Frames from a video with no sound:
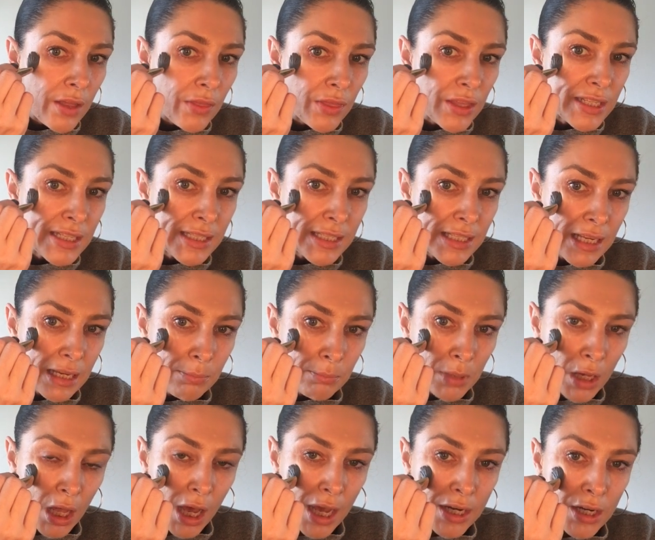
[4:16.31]
the seam
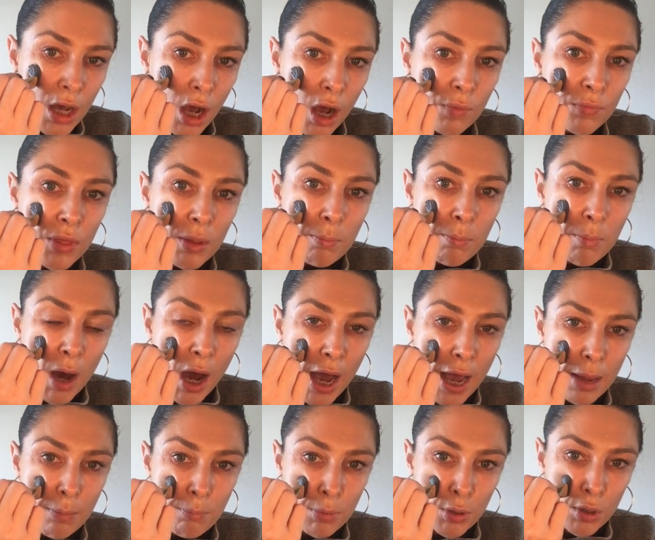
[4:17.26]
line of the
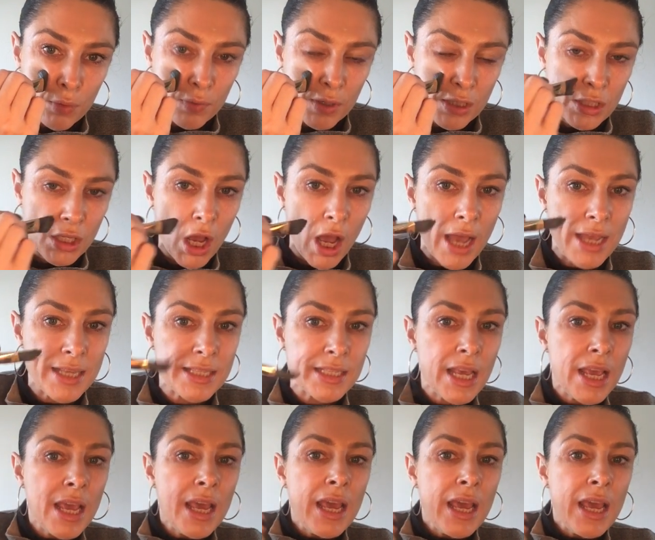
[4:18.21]
My Perfect Eyes.